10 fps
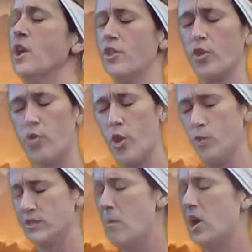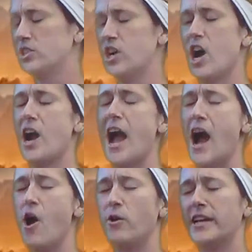The crows mocked our
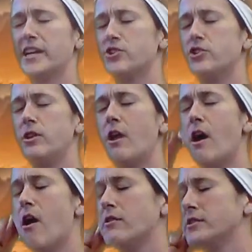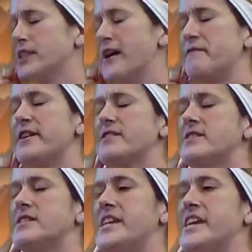howling to long
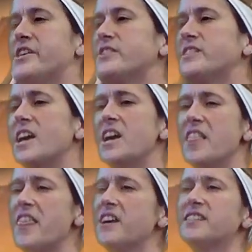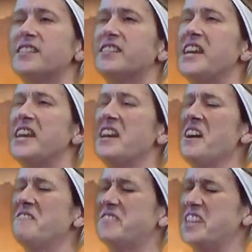deafened ears. The stink
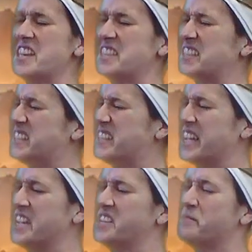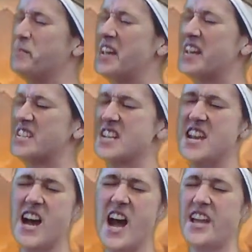of death sickened me
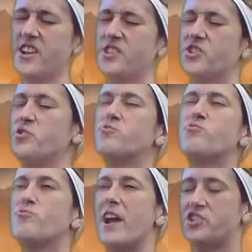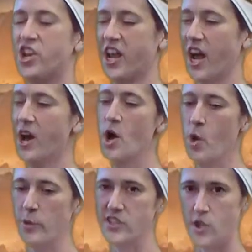nigh unto retching.
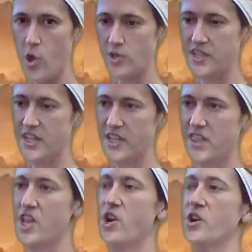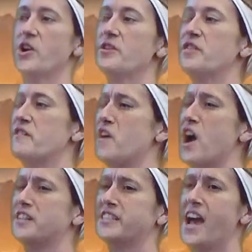We salted the earth of
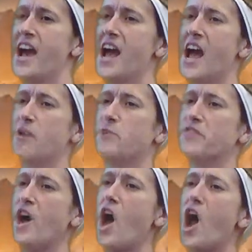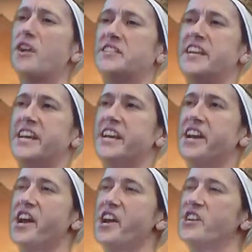our dead with our
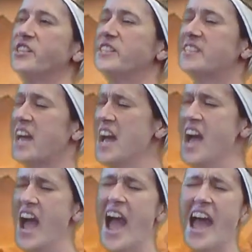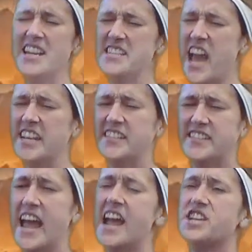tears. And I
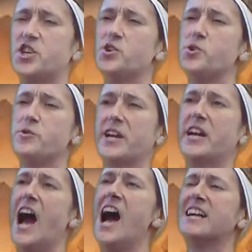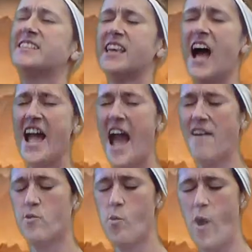say to the gods, I
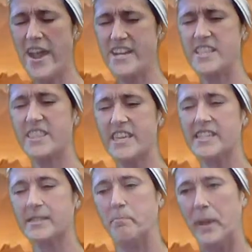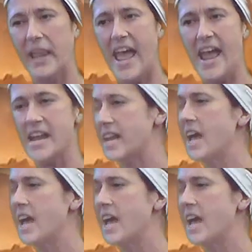have wedded this blade